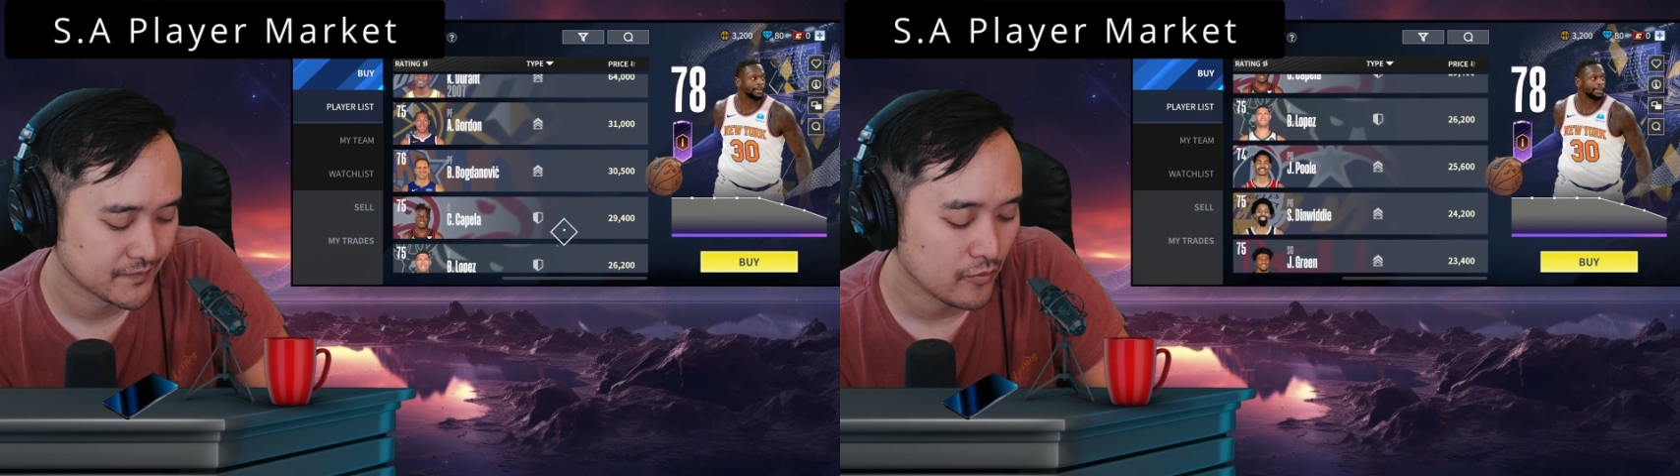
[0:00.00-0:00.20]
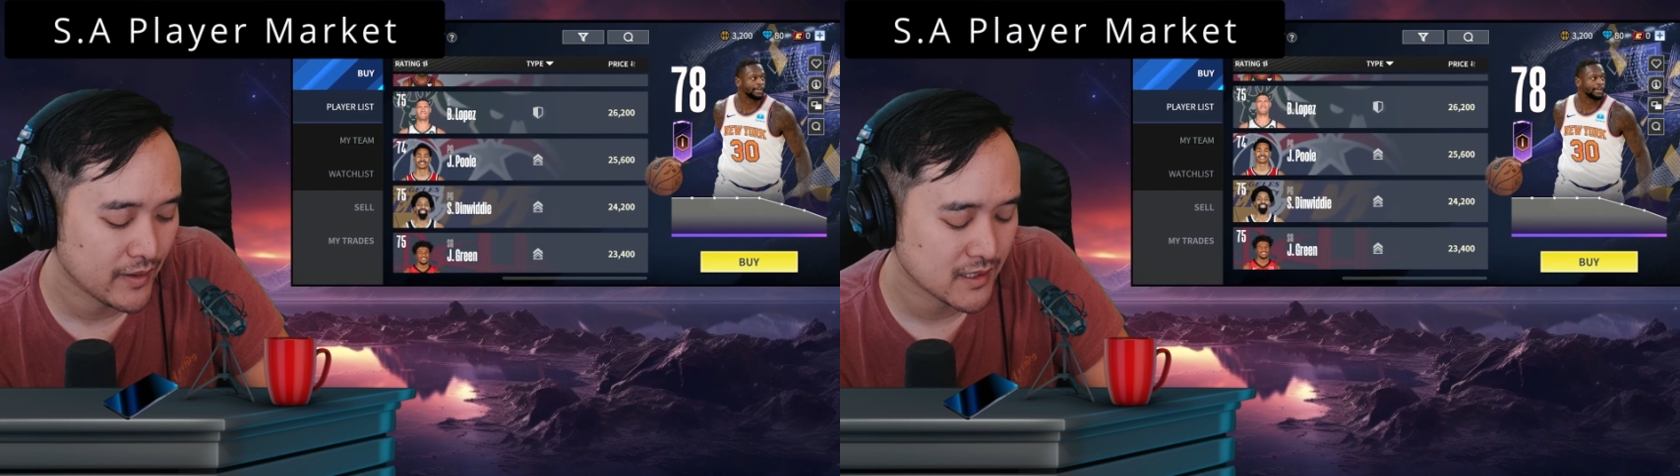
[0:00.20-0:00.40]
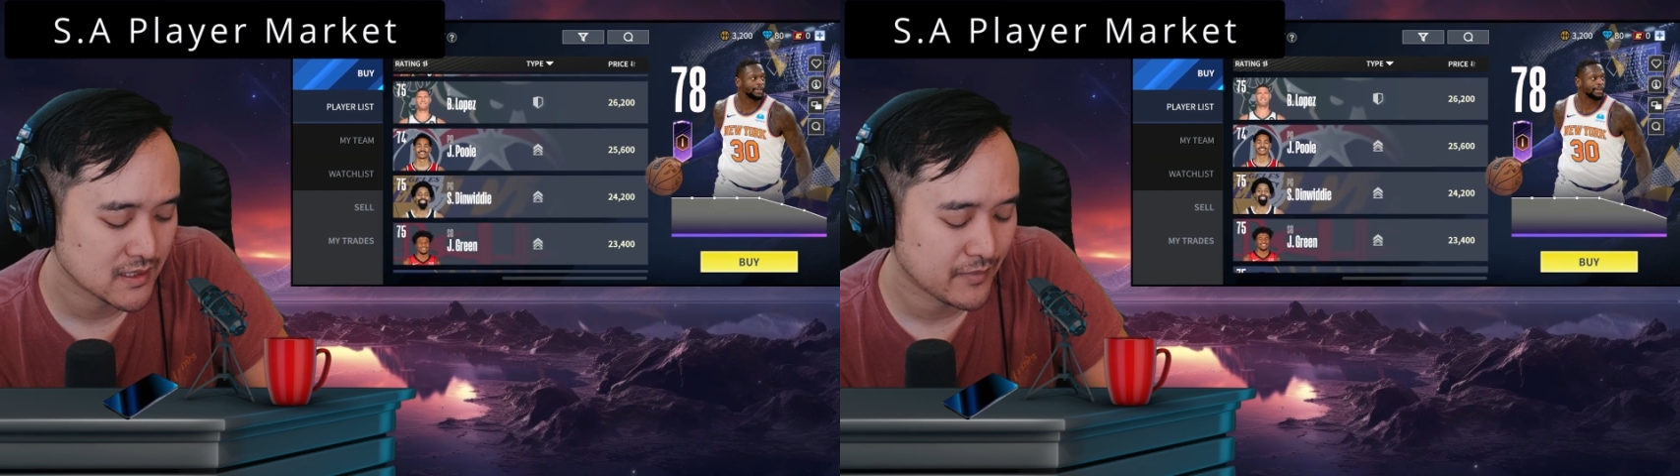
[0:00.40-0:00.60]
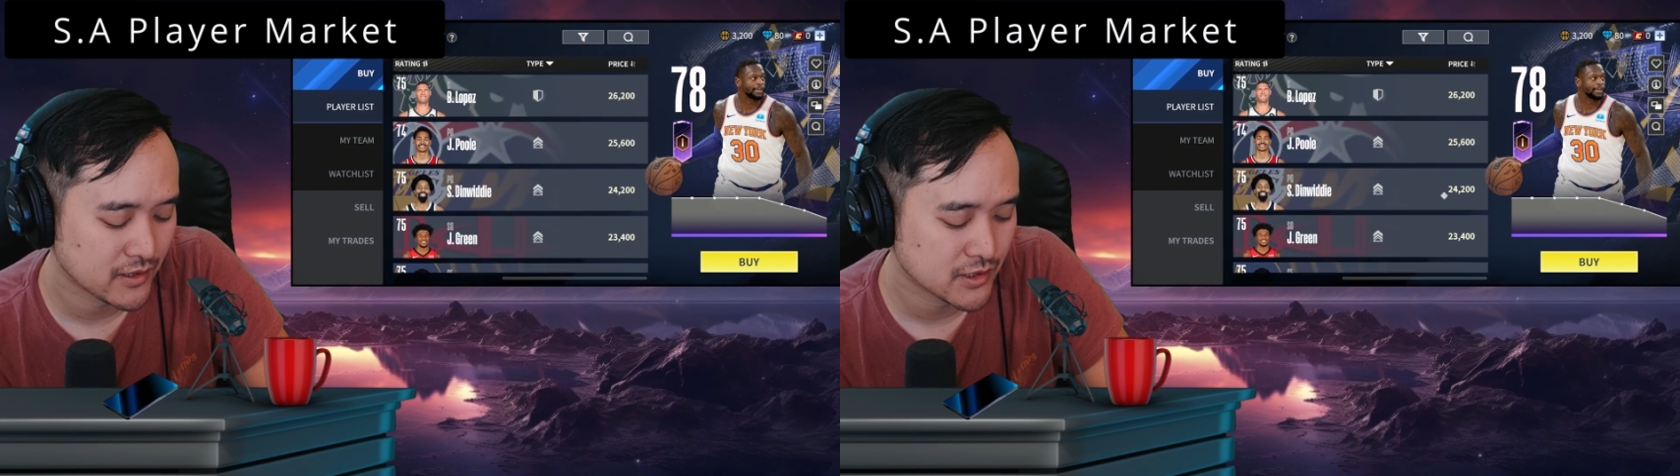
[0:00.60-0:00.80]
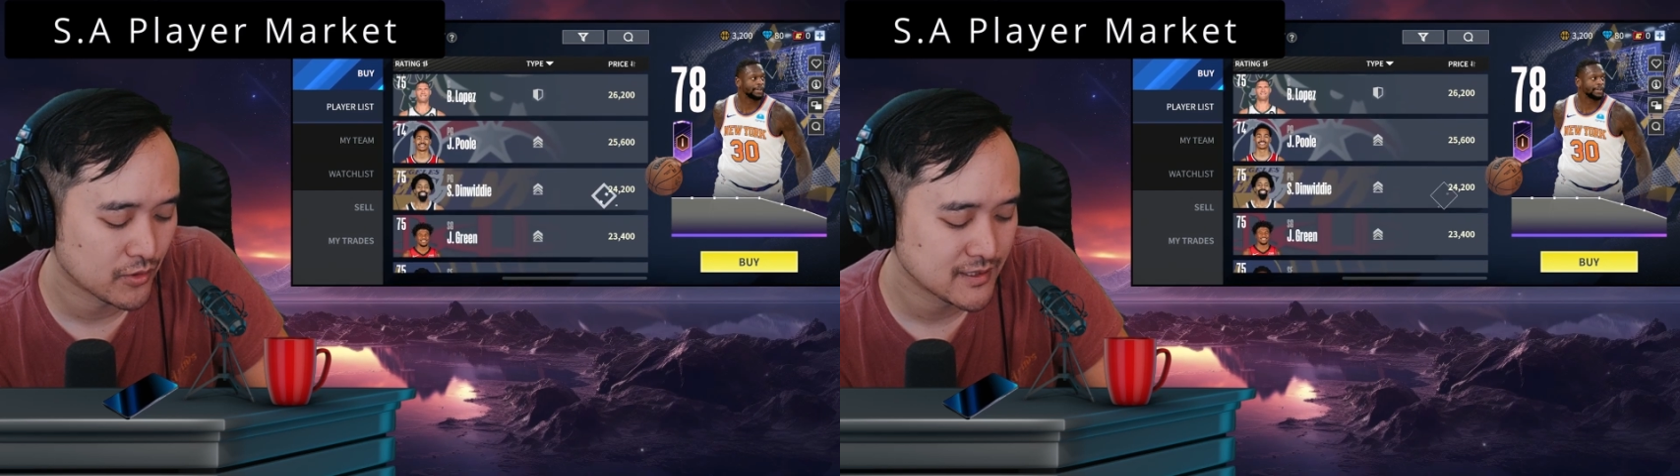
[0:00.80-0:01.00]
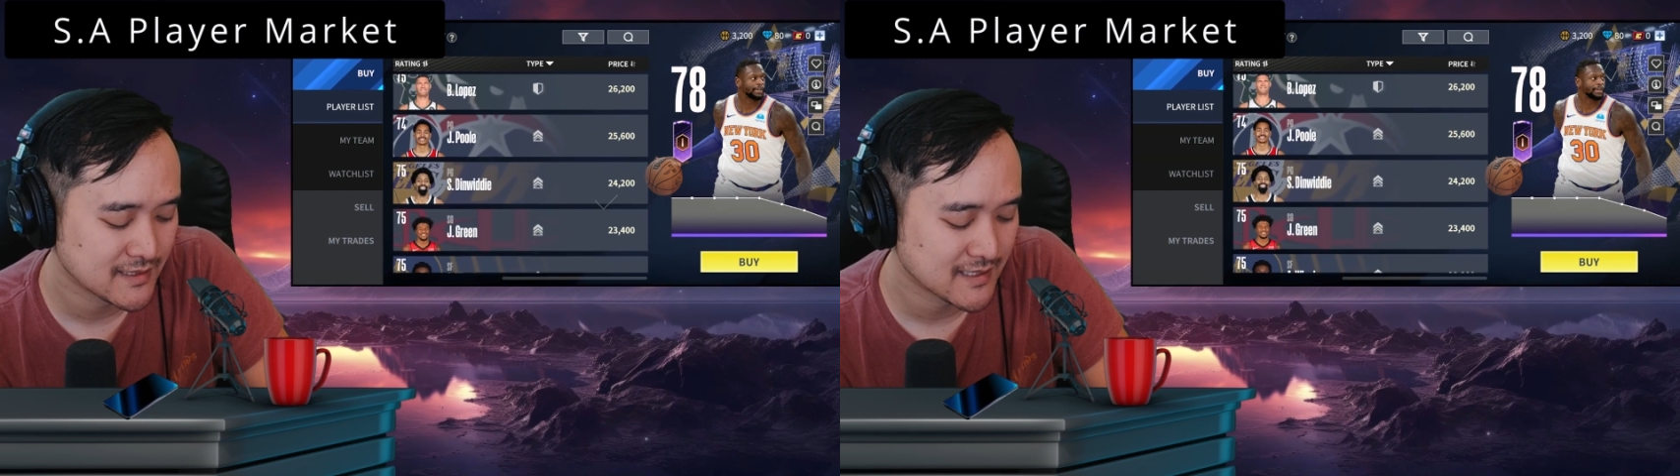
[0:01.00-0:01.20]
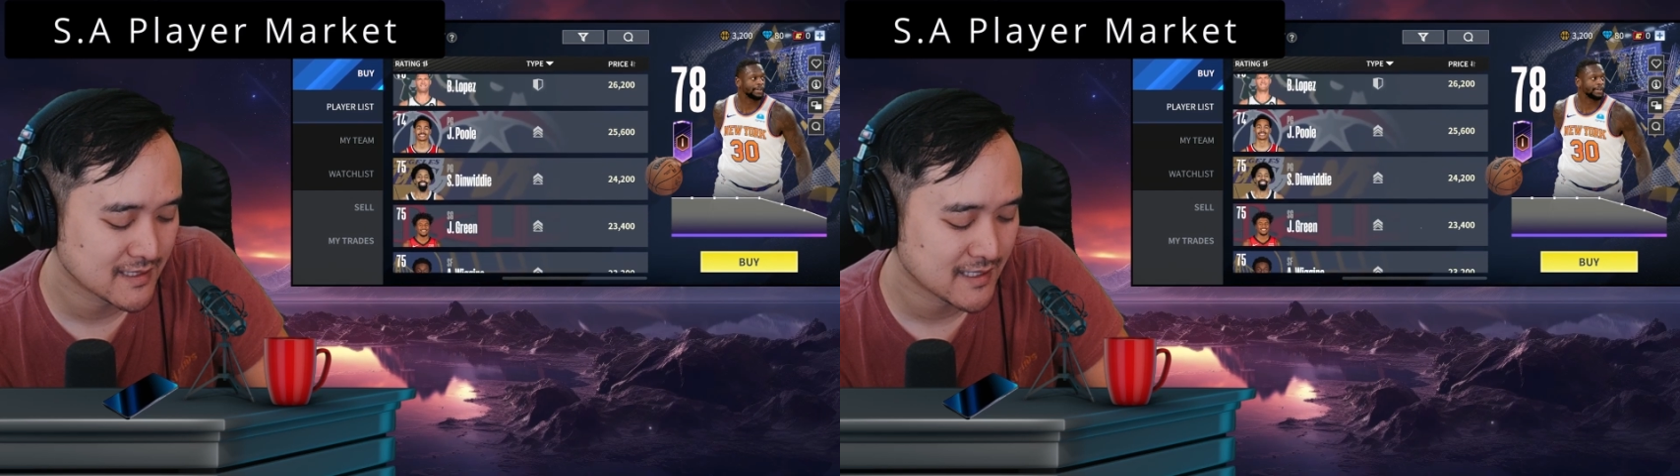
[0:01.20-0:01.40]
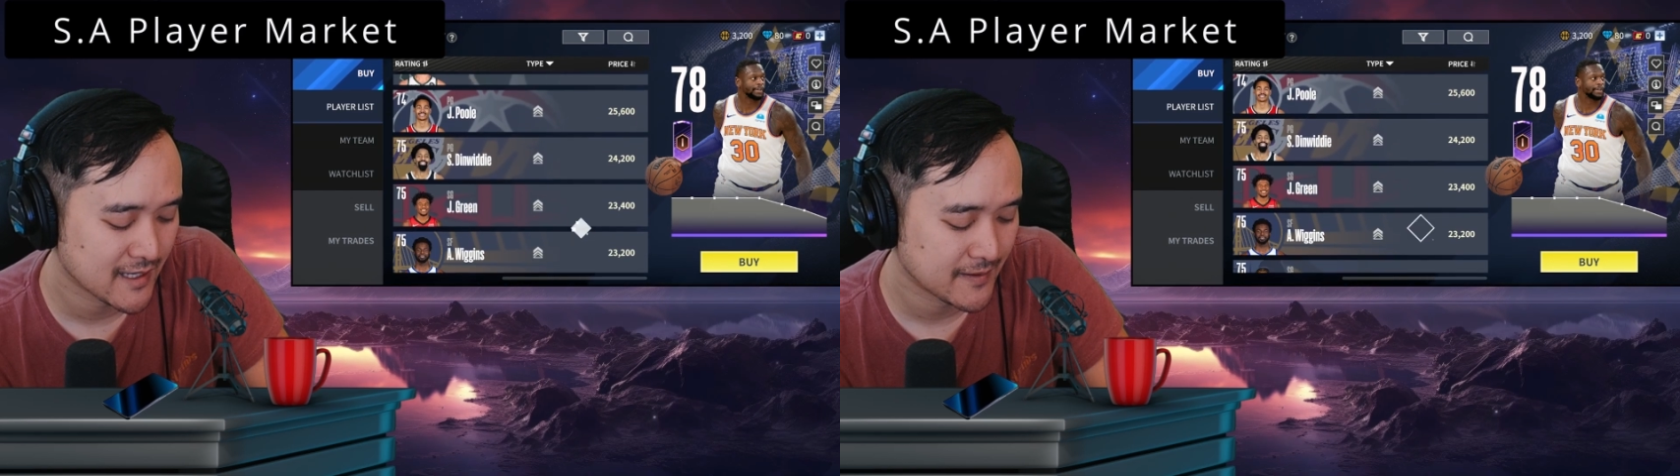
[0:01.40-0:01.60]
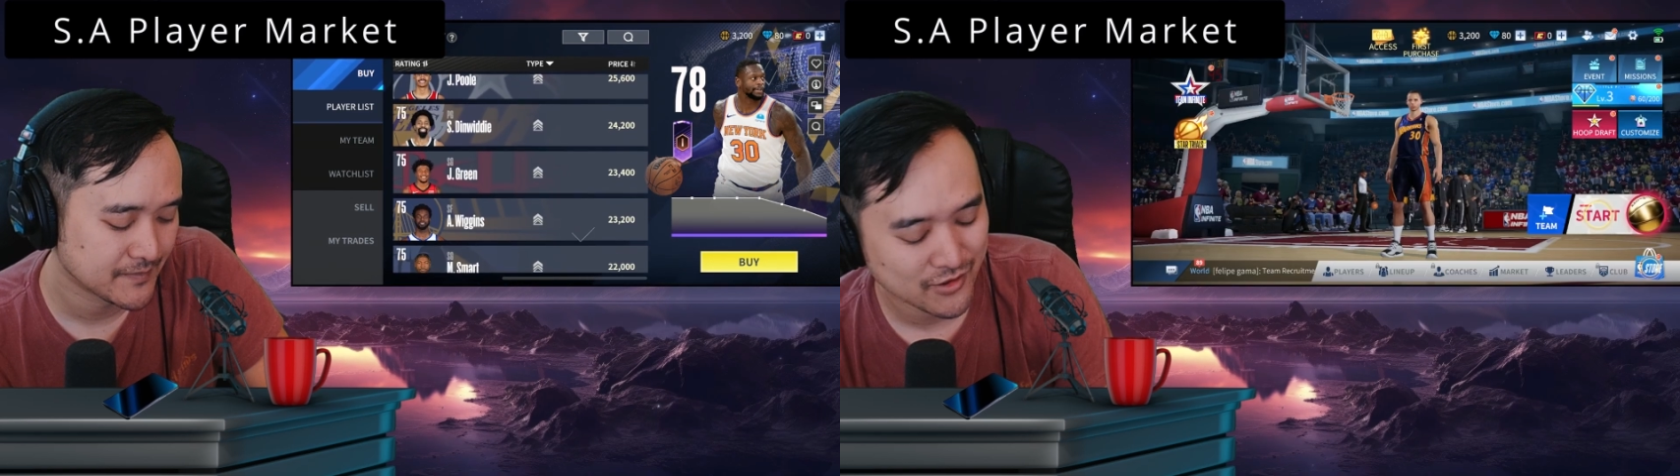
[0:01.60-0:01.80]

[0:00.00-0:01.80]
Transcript: Lopez about 26k.